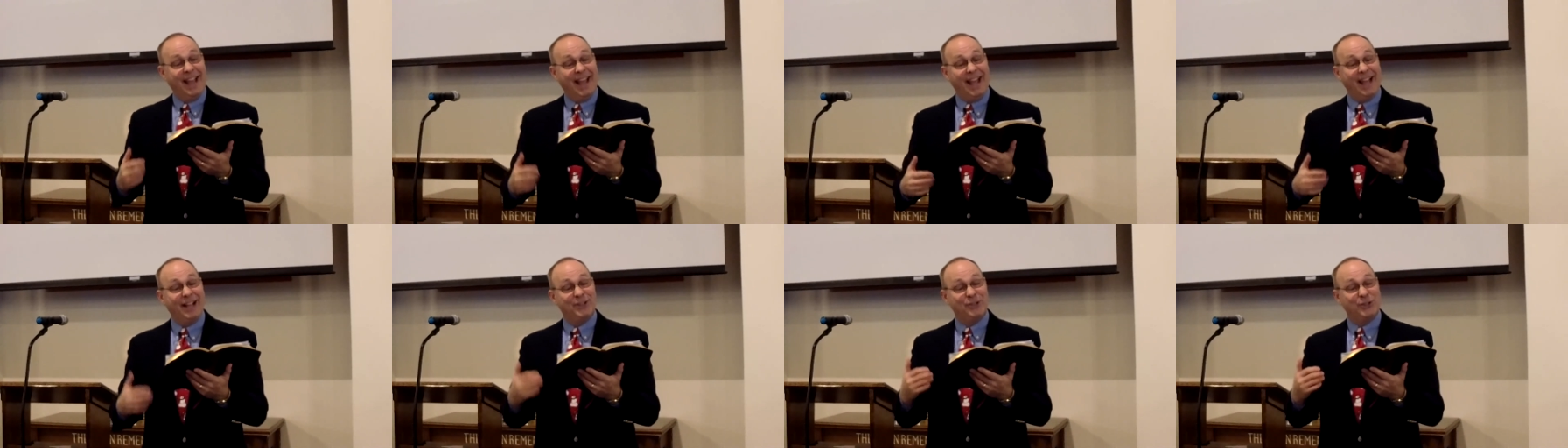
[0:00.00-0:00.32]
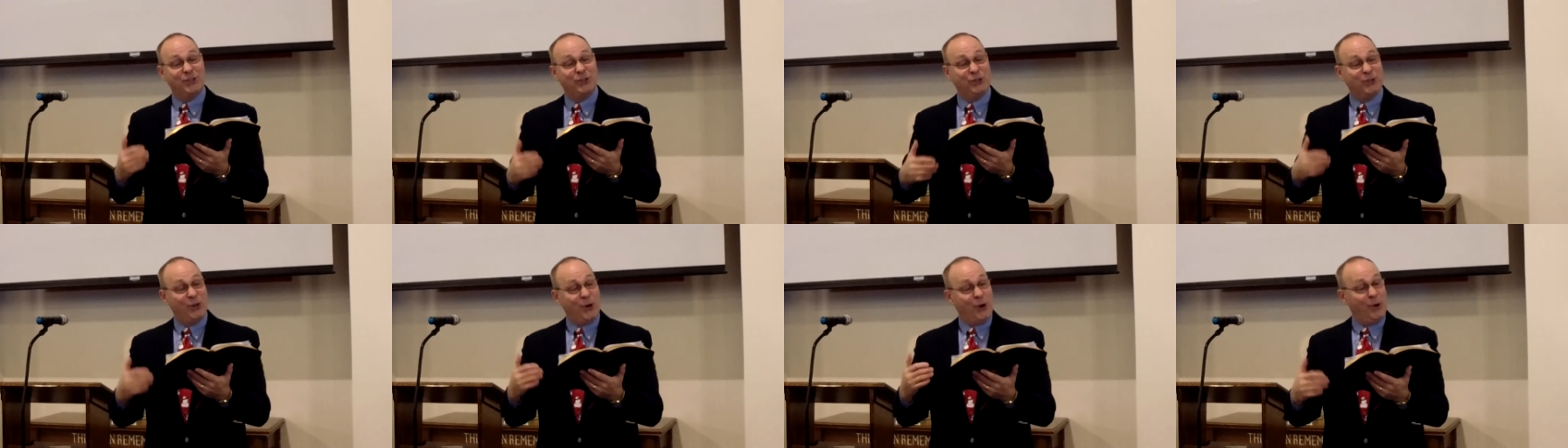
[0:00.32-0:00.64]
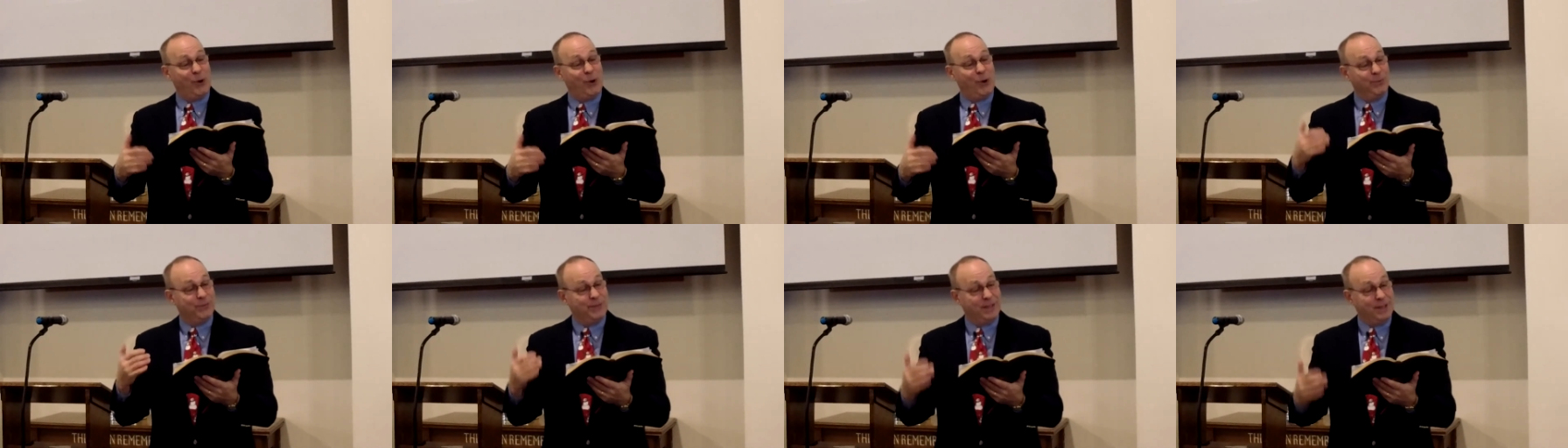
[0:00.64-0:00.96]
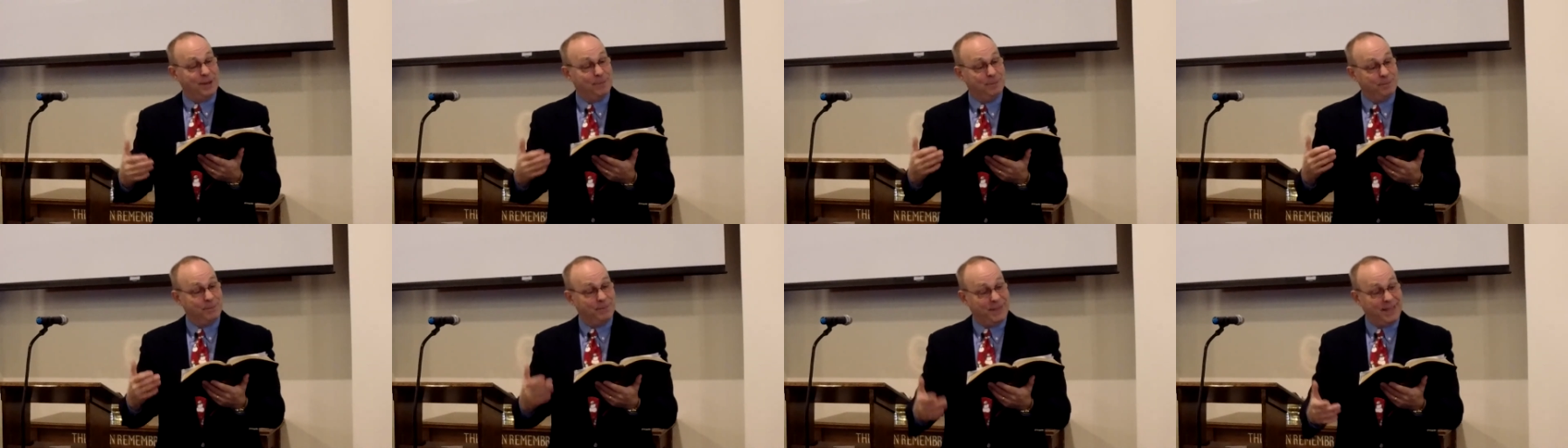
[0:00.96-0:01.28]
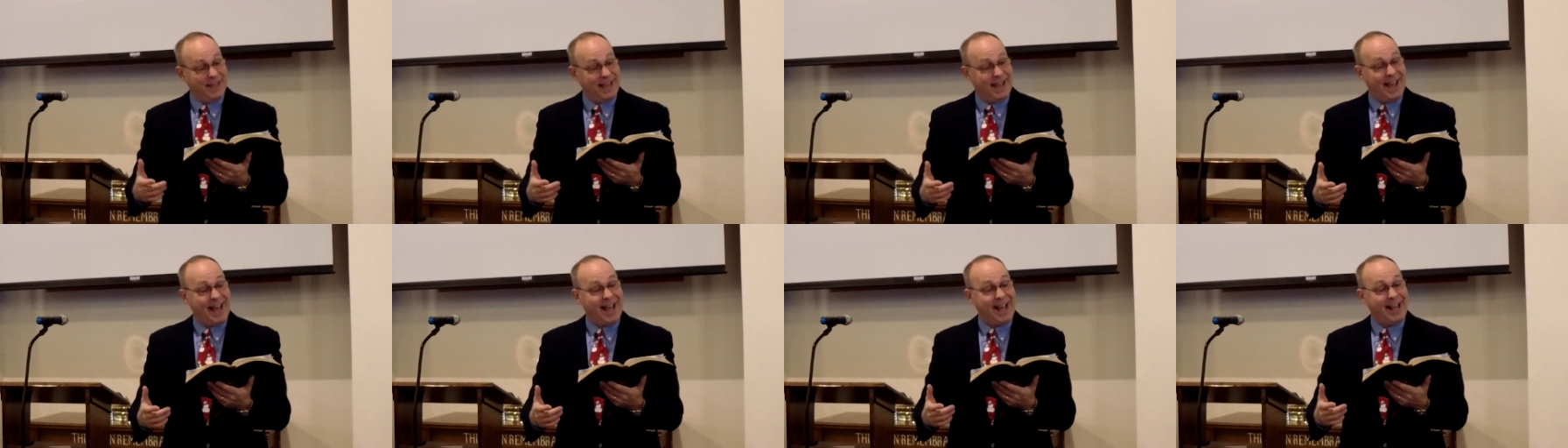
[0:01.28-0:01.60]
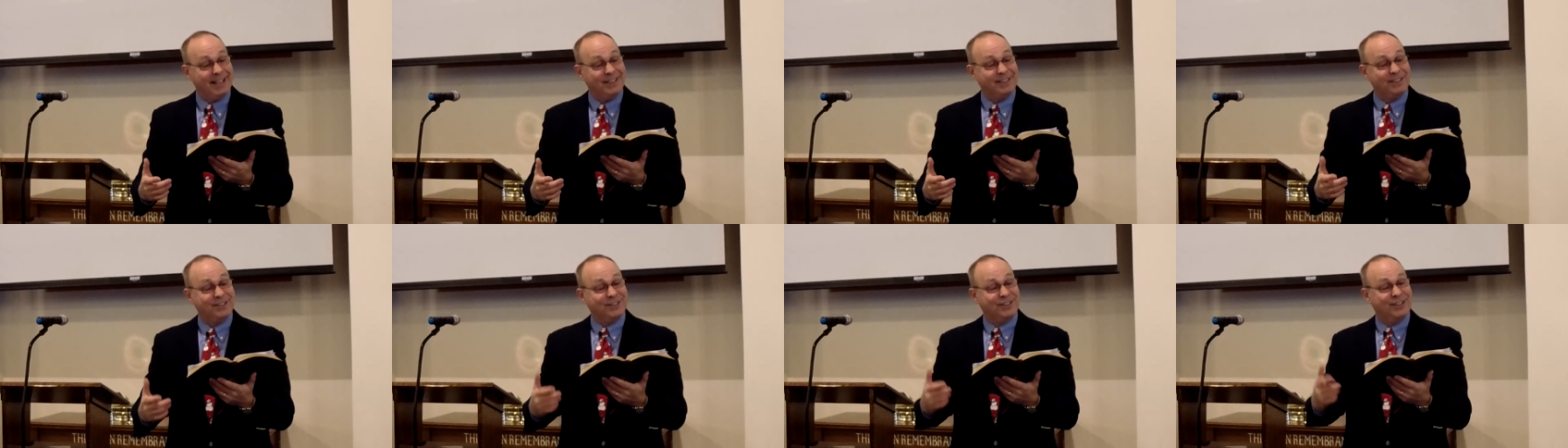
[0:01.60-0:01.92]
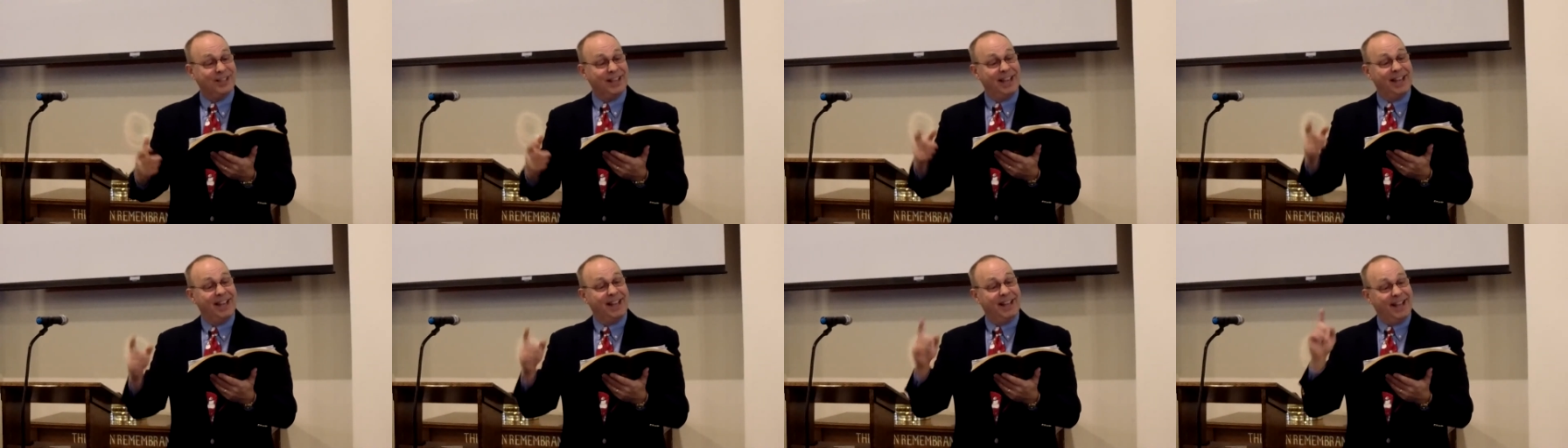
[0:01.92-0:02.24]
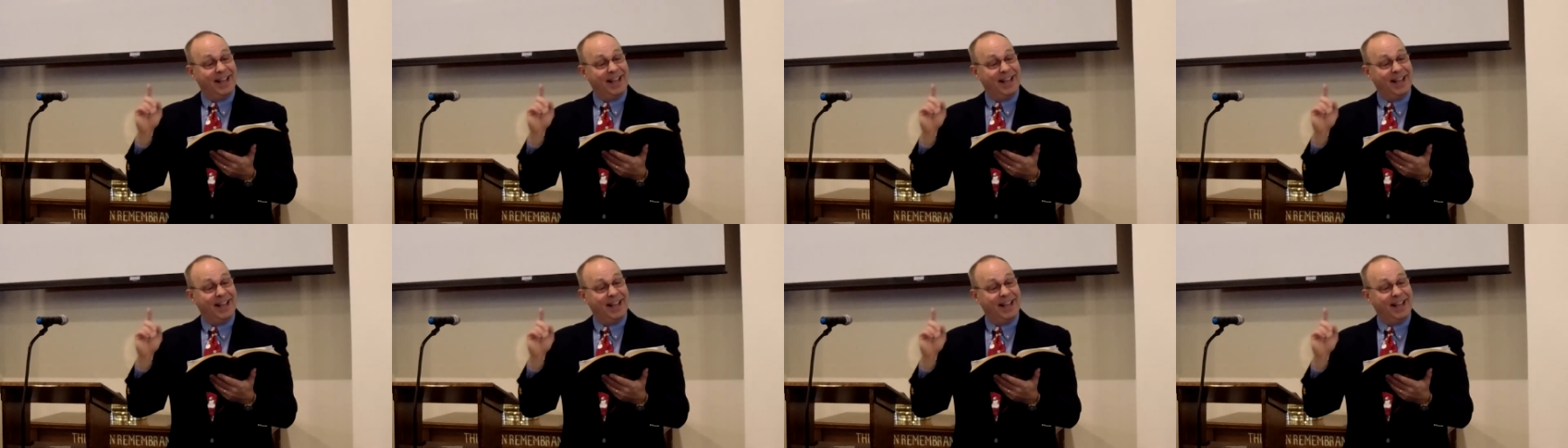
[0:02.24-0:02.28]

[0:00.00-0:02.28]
and show them that.